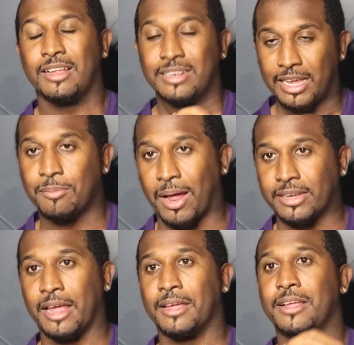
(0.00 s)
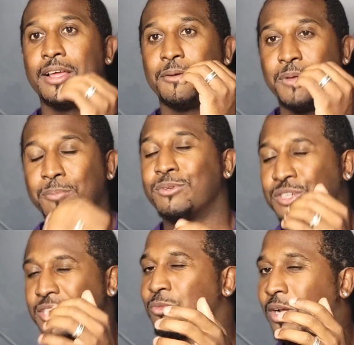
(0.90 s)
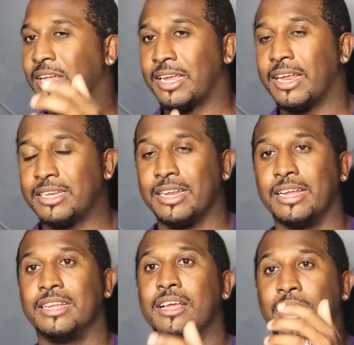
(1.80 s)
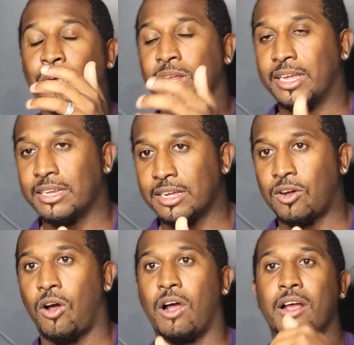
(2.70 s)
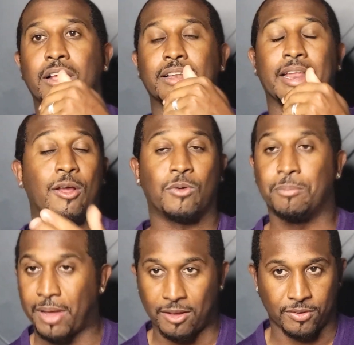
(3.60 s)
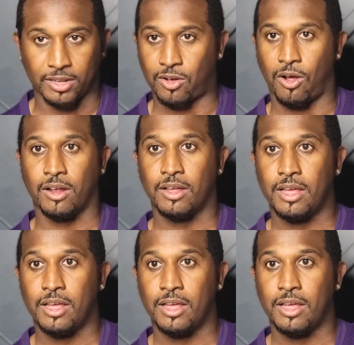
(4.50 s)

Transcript: Think about that. People just want to get things. They want to get the car. They don't want to pay for the car.